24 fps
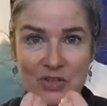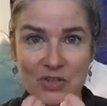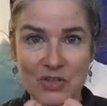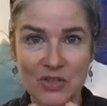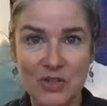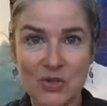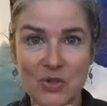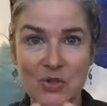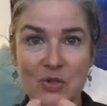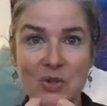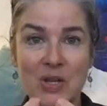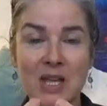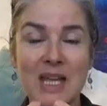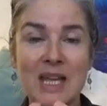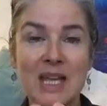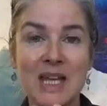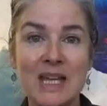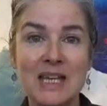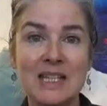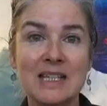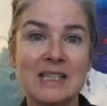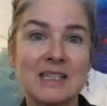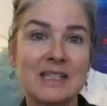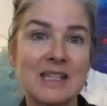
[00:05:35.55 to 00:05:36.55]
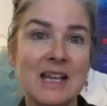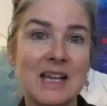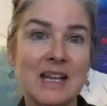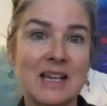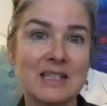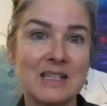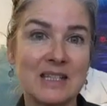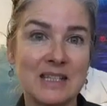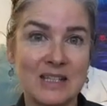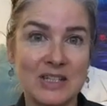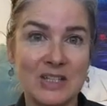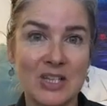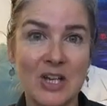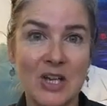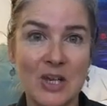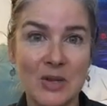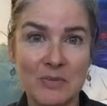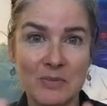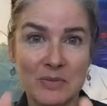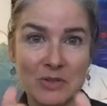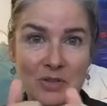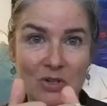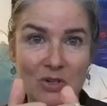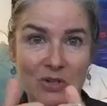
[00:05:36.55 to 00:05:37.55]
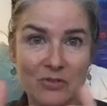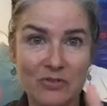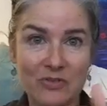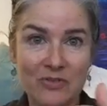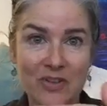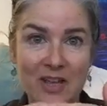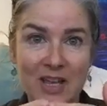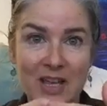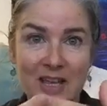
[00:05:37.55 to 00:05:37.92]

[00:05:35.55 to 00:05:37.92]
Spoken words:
to sex in terms of